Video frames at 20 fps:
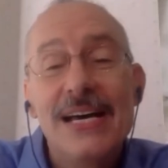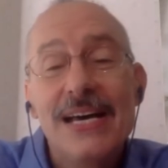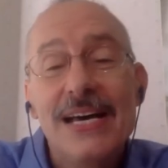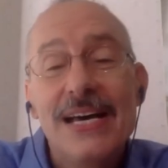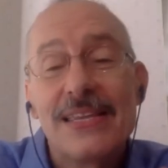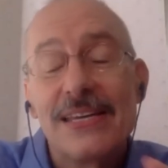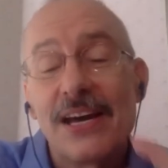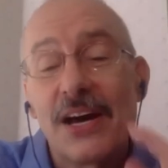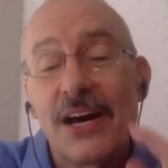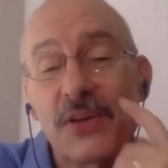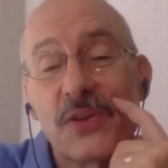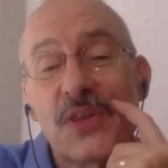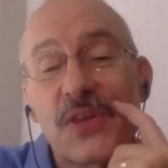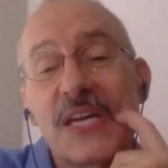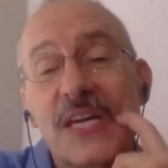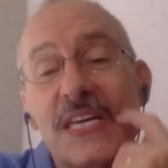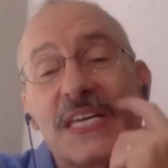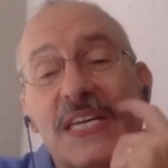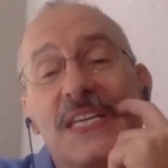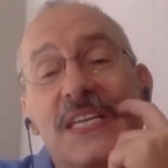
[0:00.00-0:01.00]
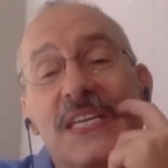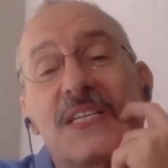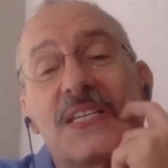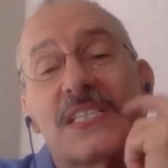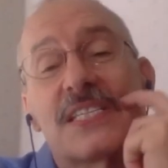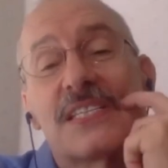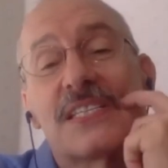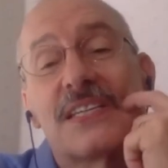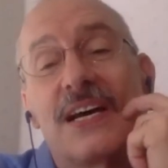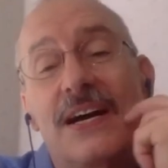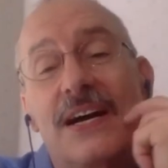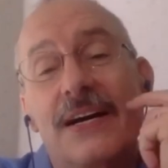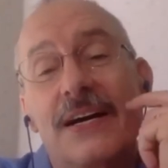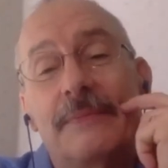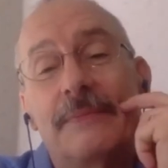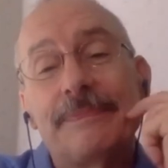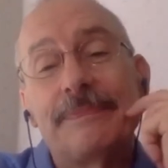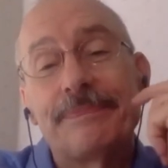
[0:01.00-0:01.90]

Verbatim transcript: The other thing is, um,